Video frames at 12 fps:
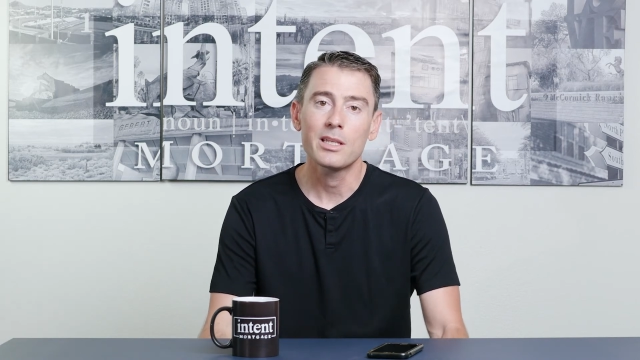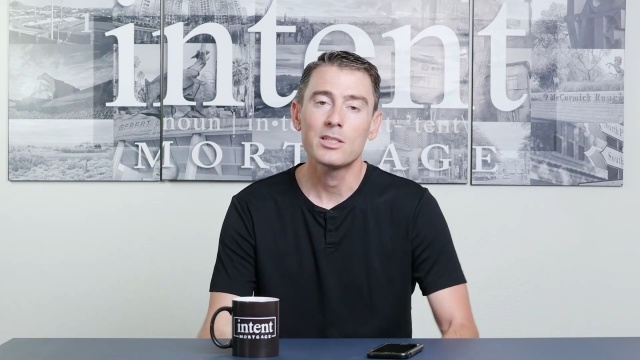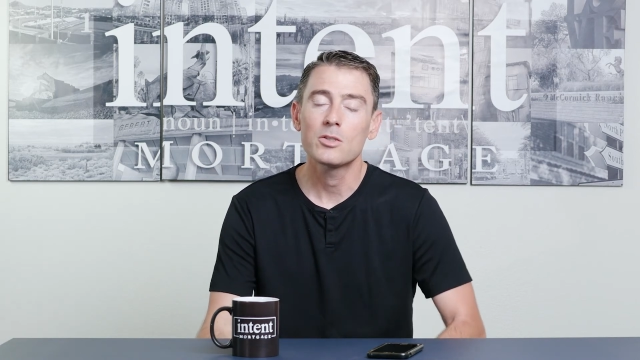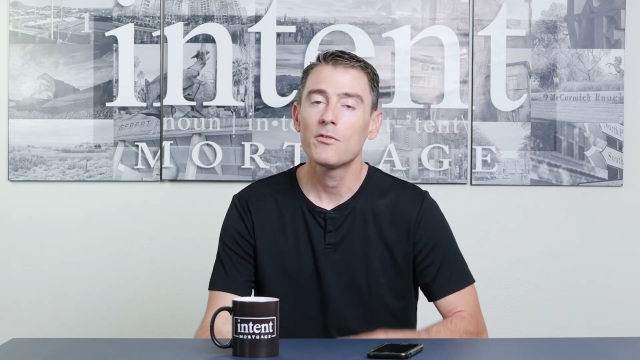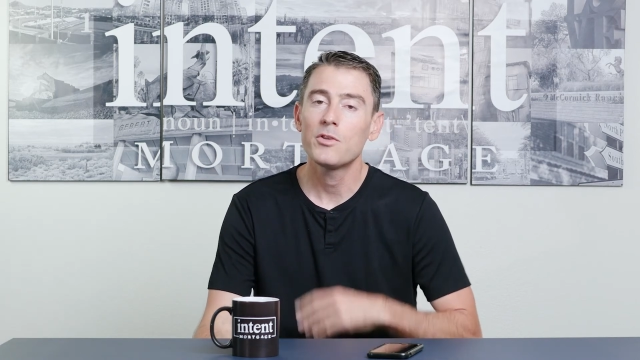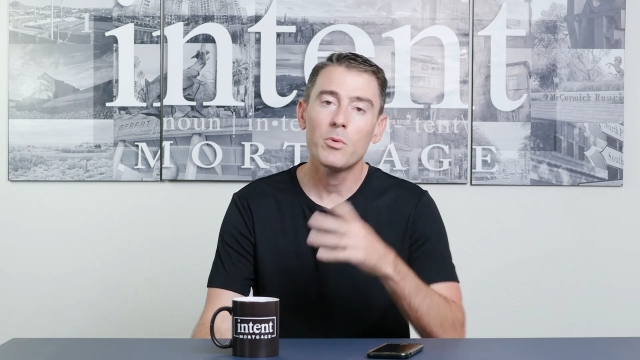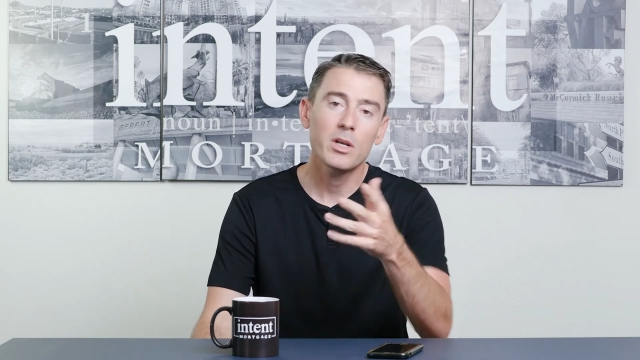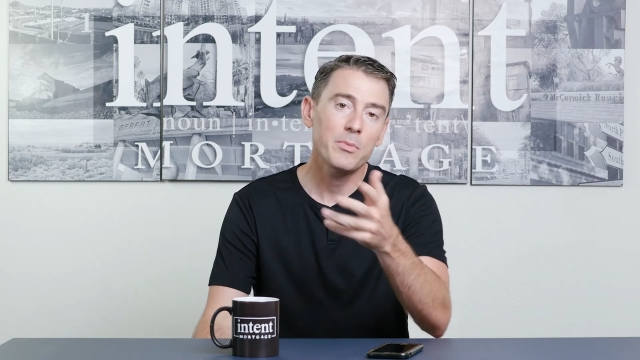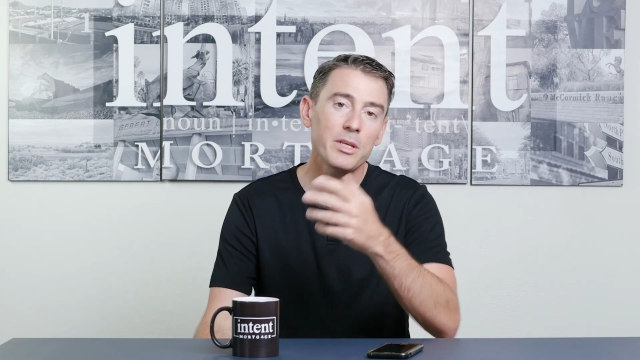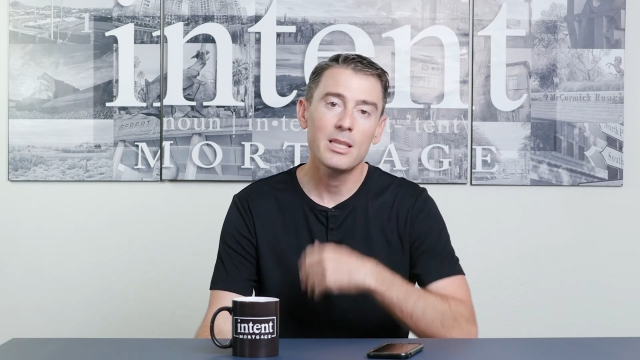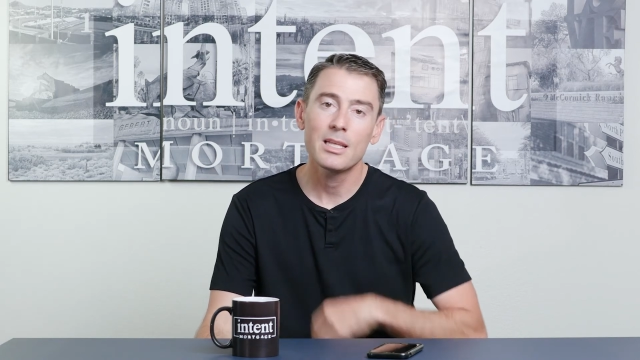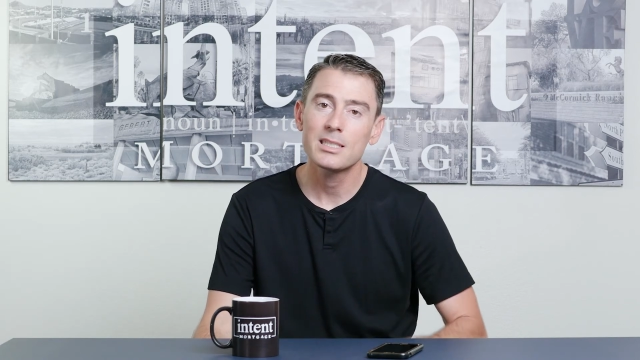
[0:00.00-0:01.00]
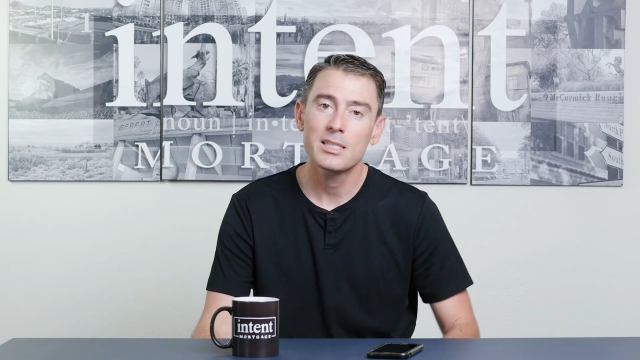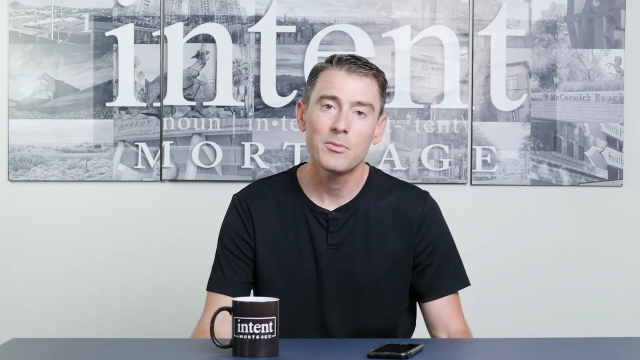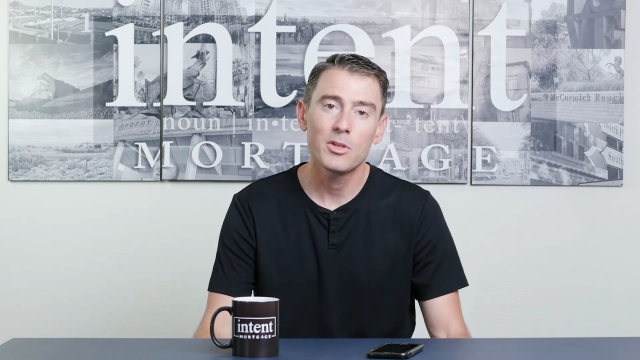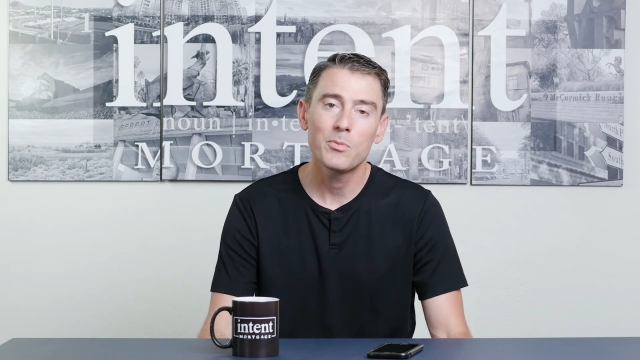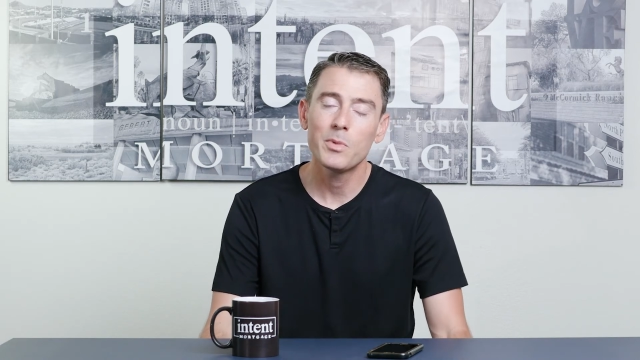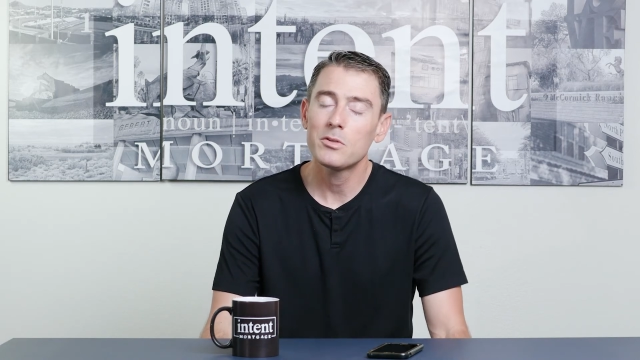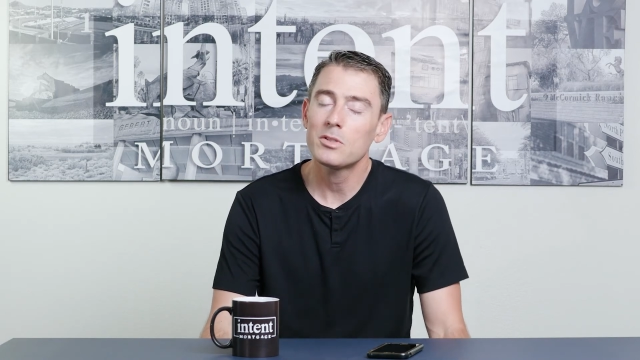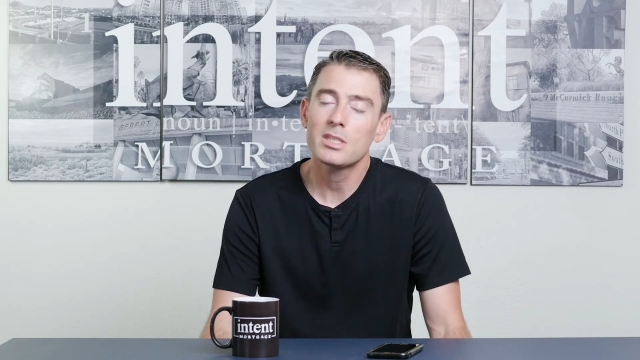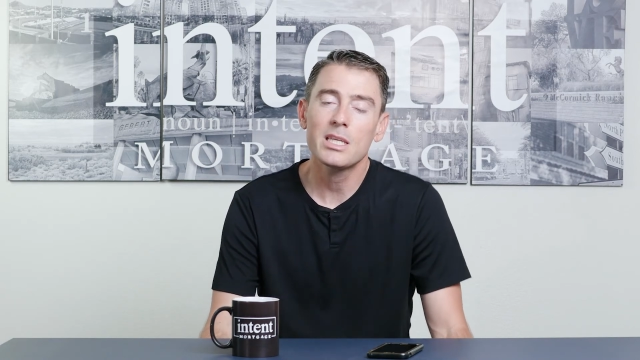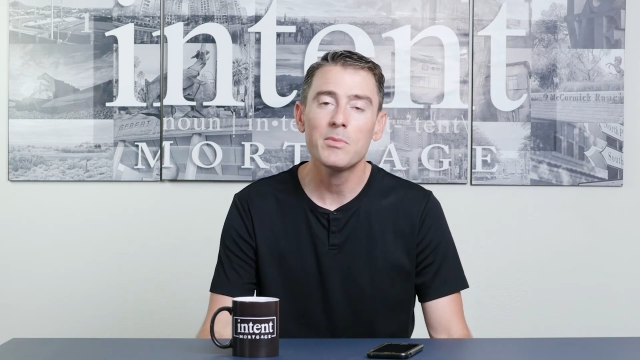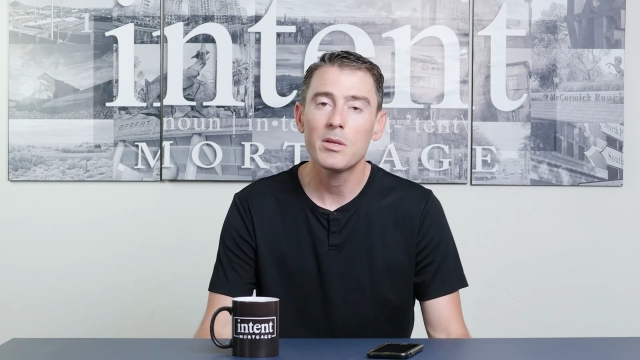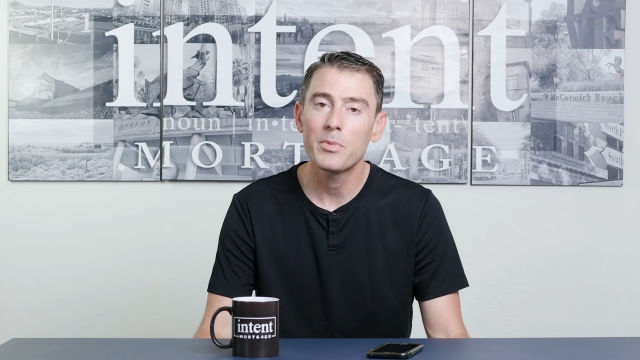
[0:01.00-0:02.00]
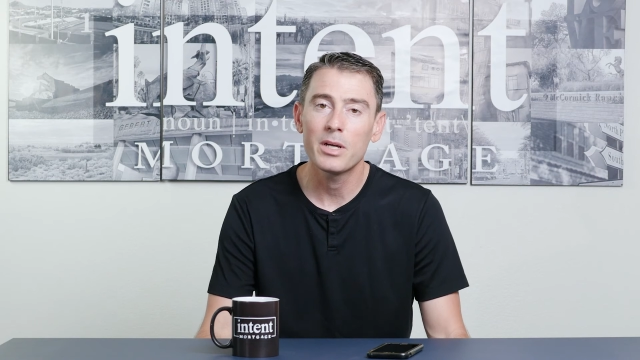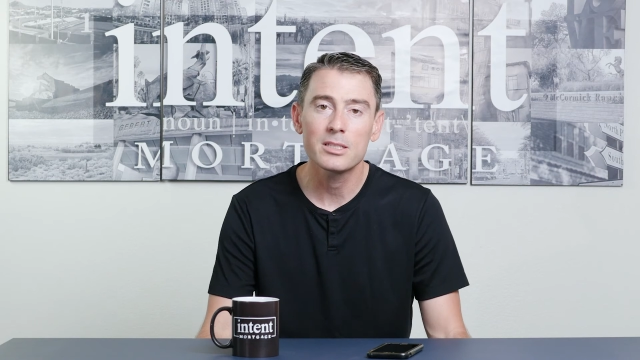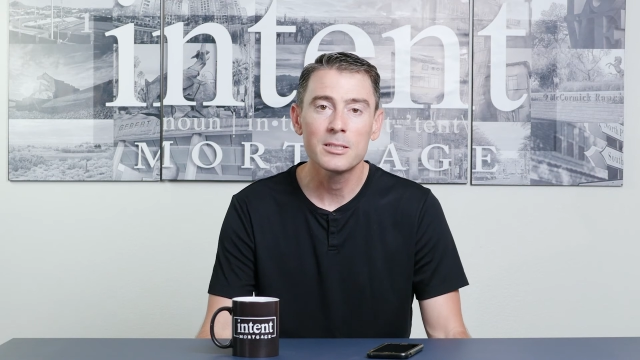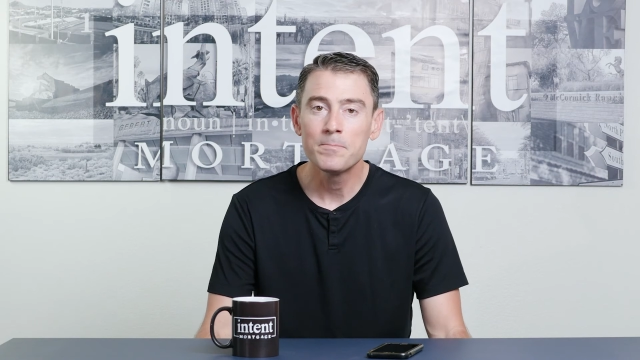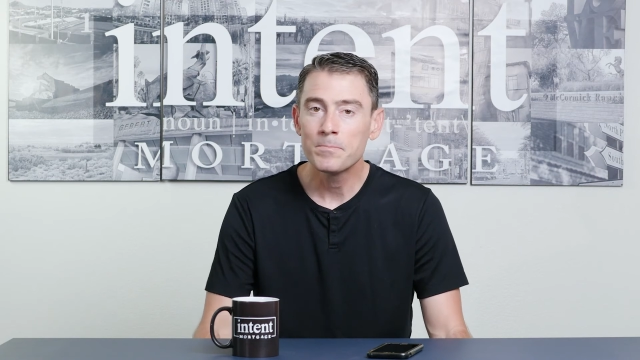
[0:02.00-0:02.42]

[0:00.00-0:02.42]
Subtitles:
So if you wanna be in that similar boat, just give me a buzz.